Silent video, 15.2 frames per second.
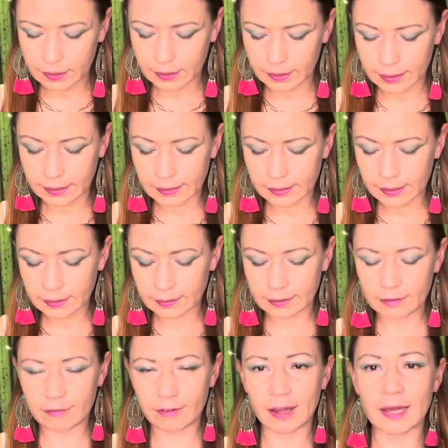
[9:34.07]
And then the
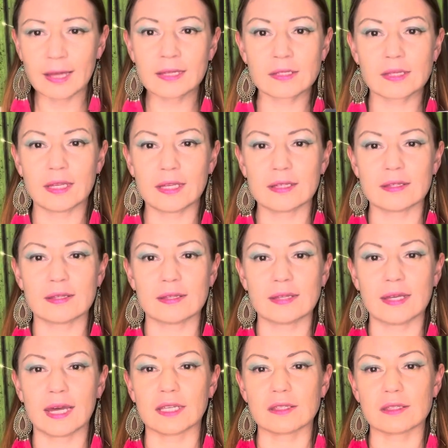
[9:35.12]
advice is,
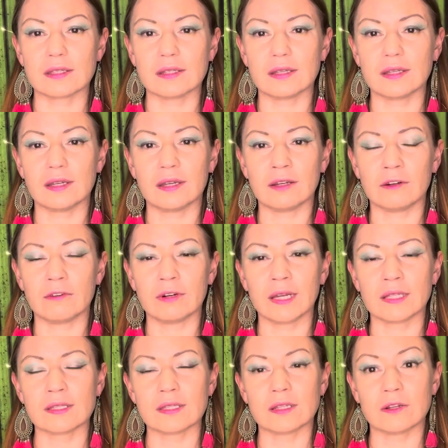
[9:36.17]
yes, a
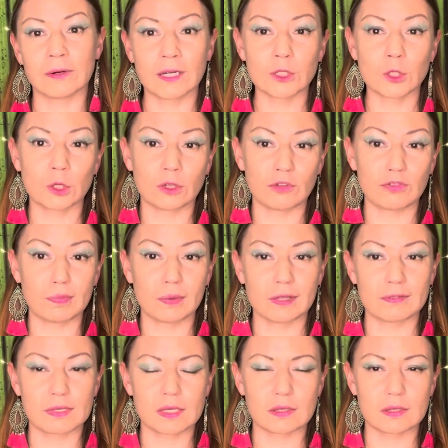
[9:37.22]
reconsideration of belief
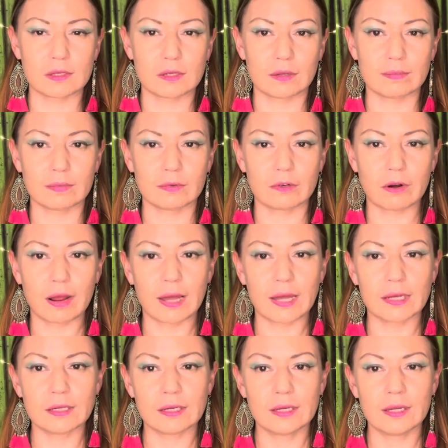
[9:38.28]
system, right?